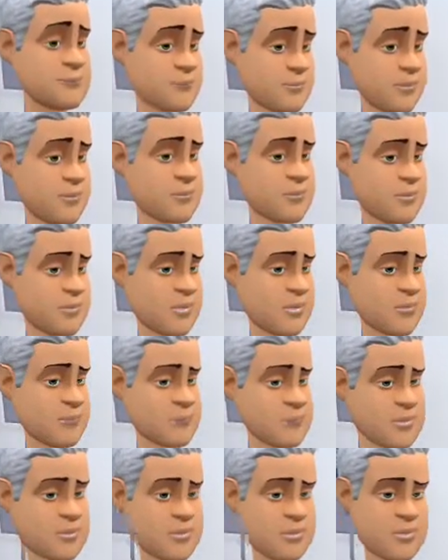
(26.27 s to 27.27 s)
whose
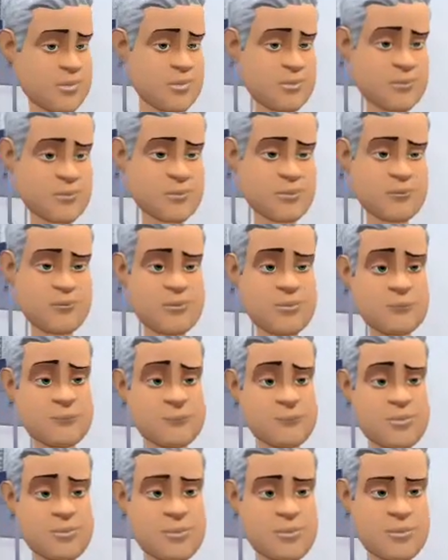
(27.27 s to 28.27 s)
job it is to see if
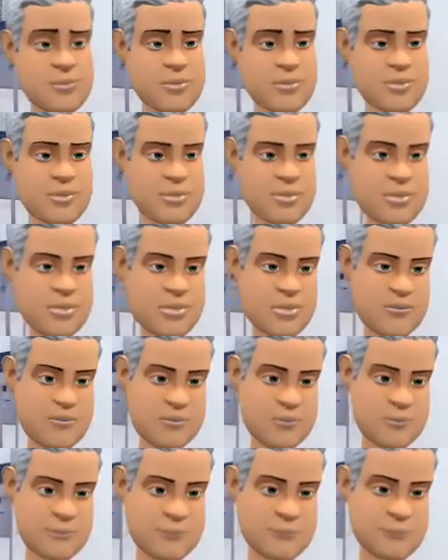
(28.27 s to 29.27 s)
I'm bringing
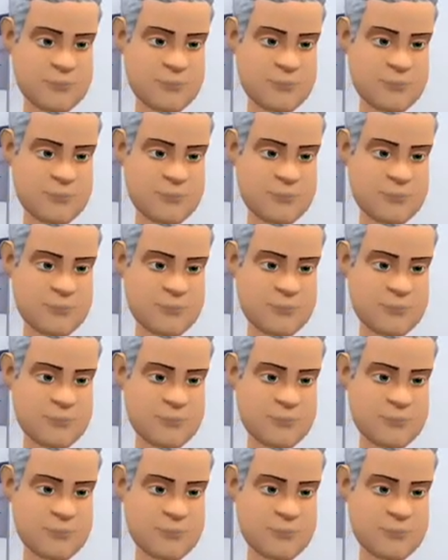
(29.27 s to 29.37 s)
knives,